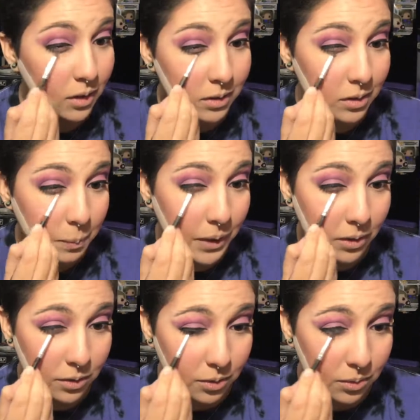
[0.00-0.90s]
because it's
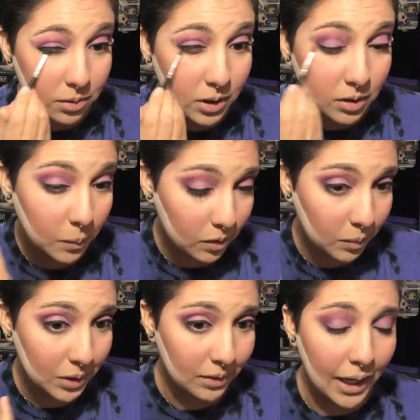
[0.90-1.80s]
BeetleJuice. He's supposed
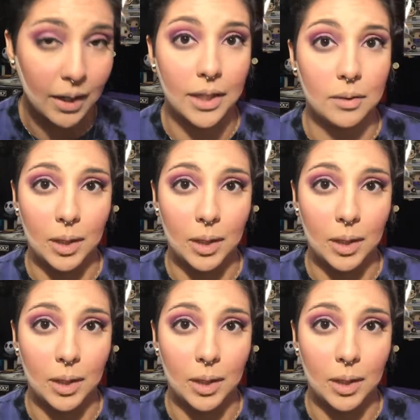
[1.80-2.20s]
to be scary.